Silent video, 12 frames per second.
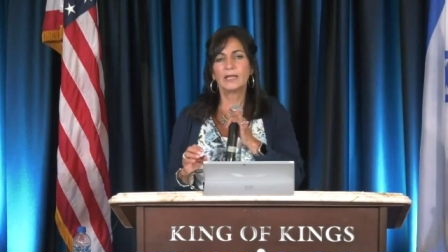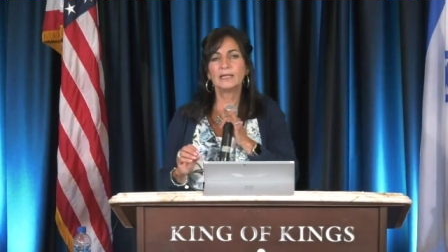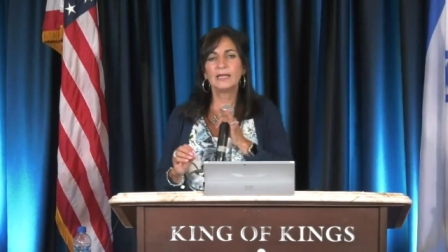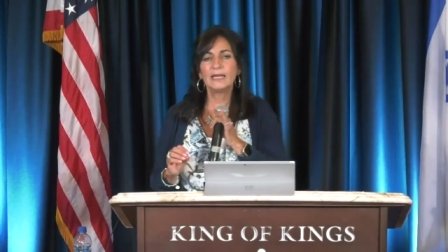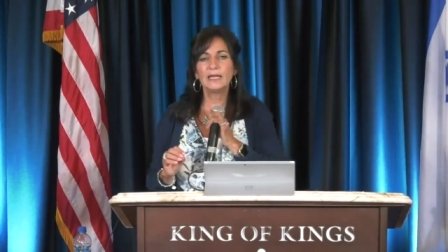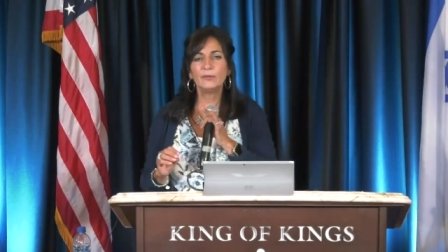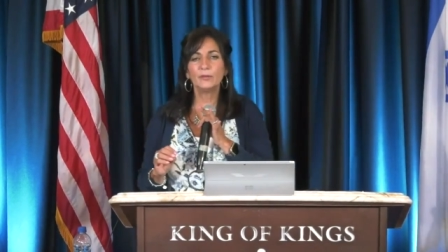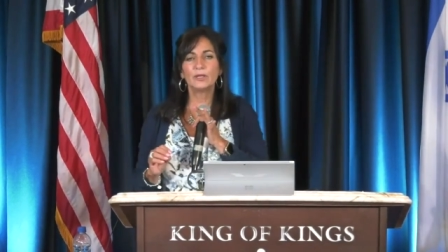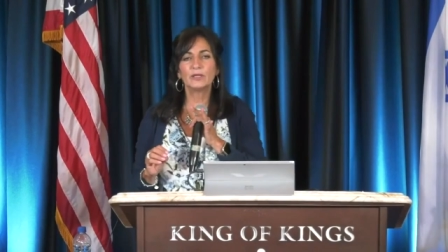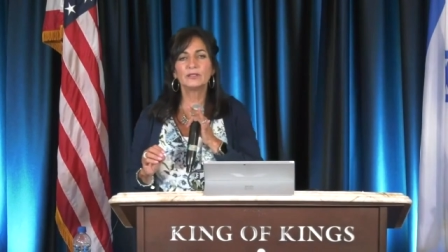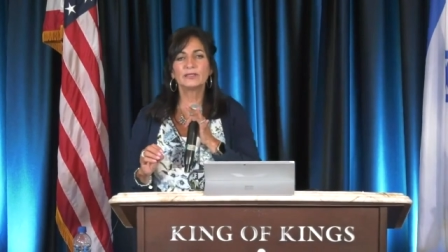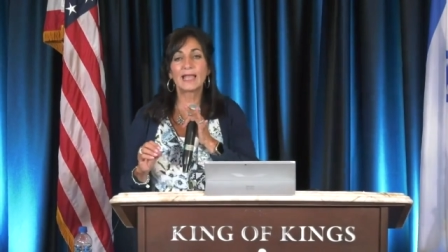And
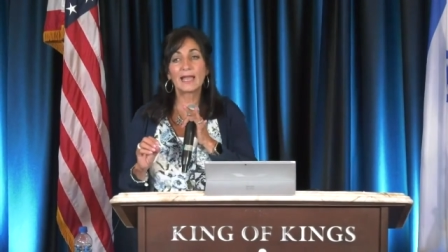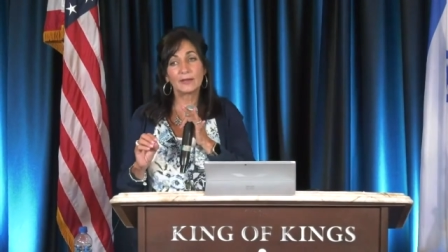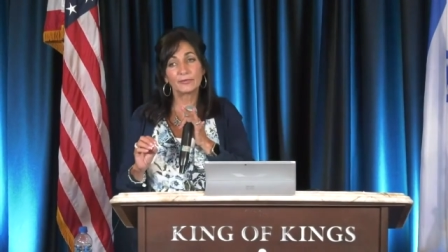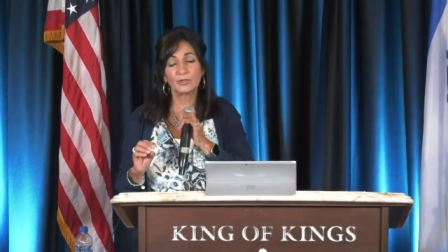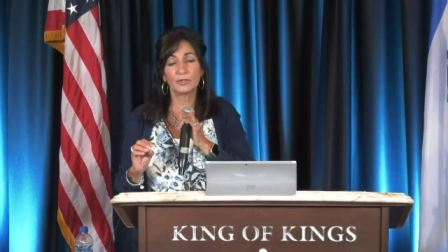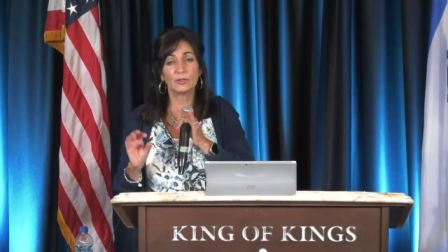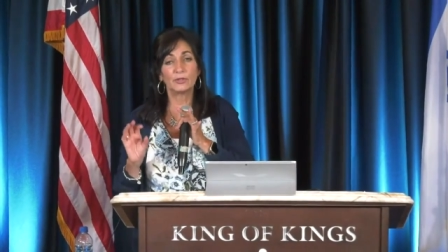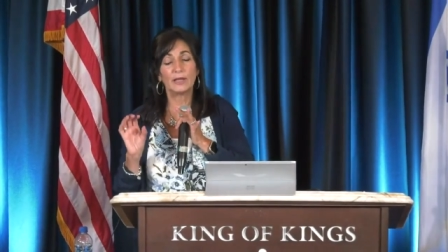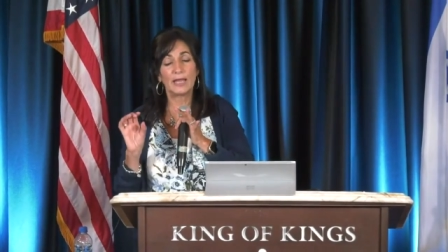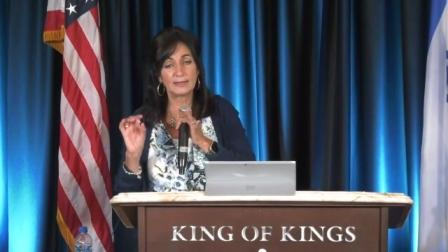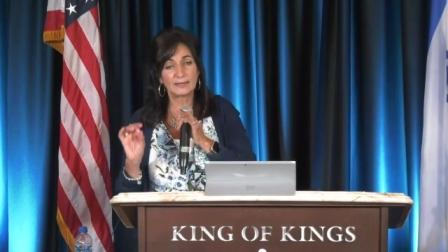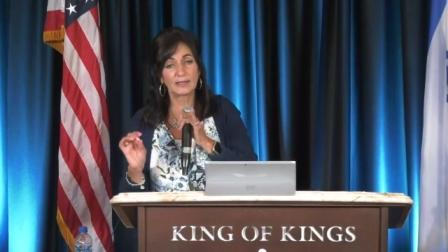he was
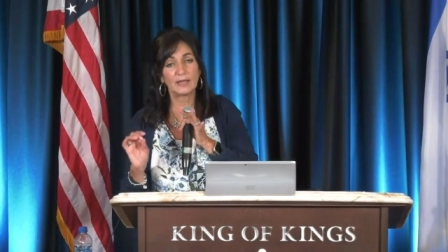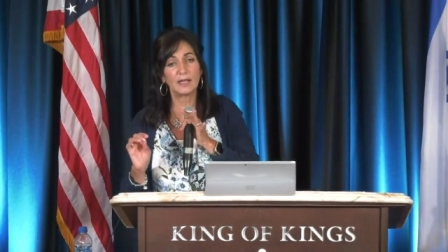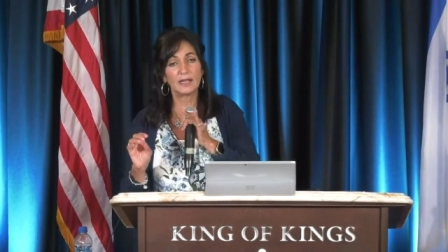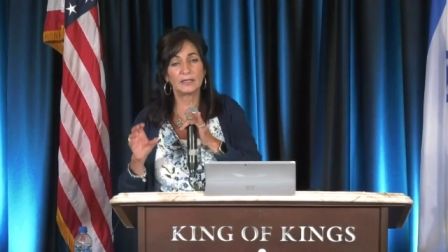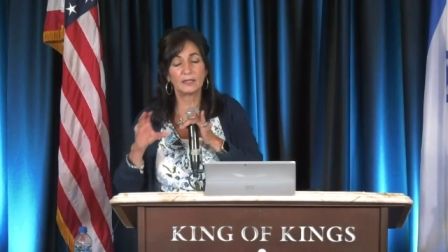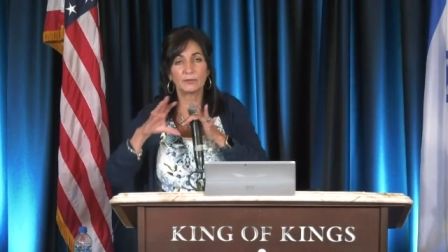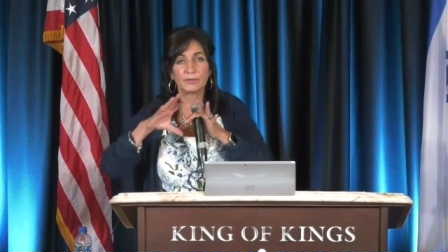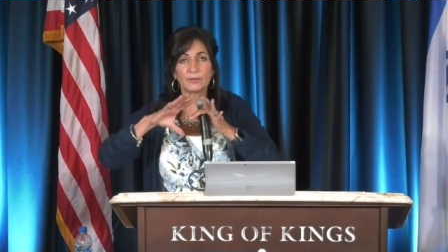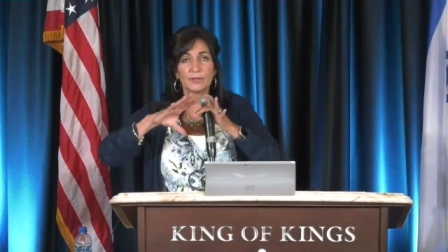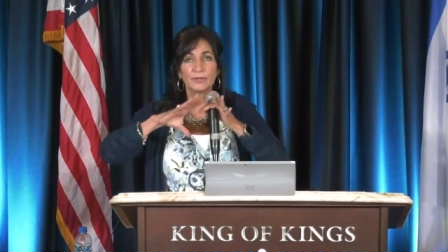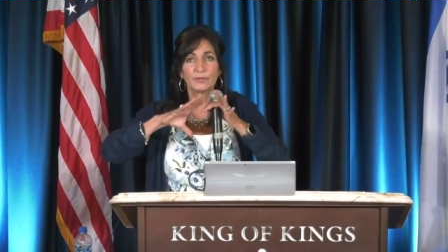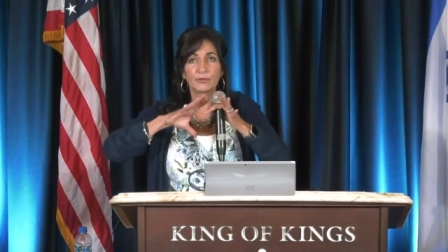after Hezekiah, and there
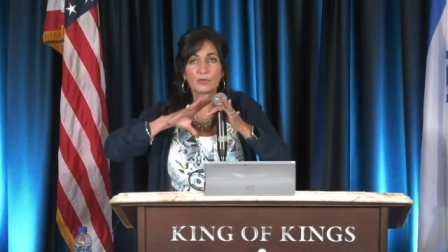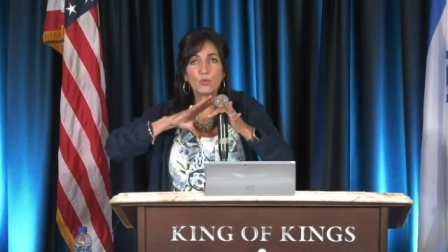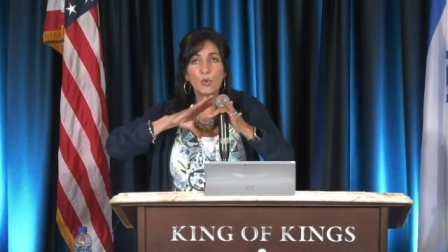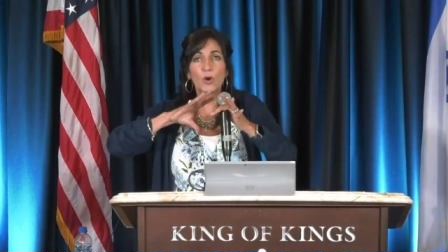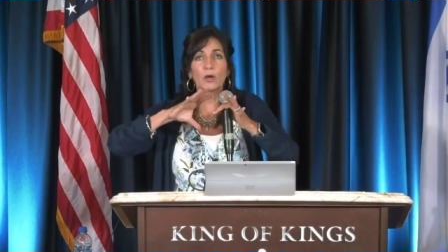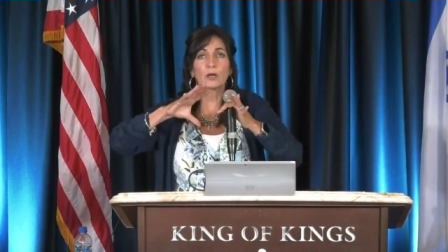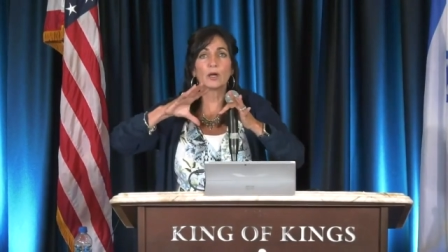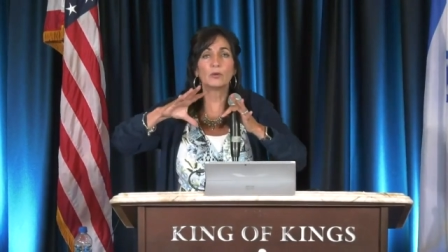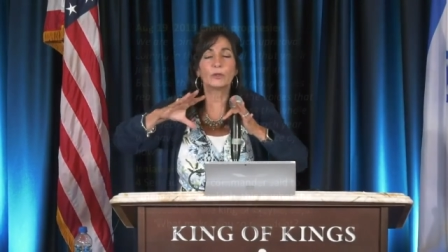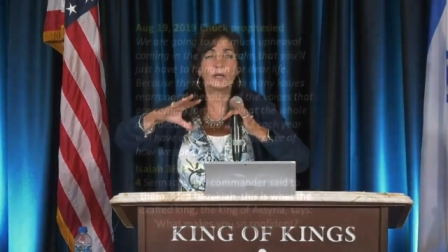was war